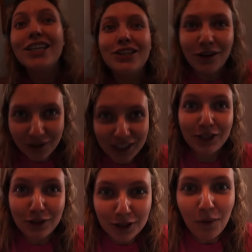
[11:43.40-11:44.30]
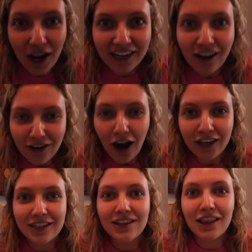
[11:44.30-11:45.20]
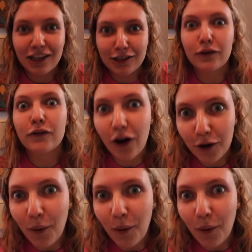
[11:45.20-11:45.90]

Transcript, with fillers: You don't need to use the walkie-talkies unless if we're far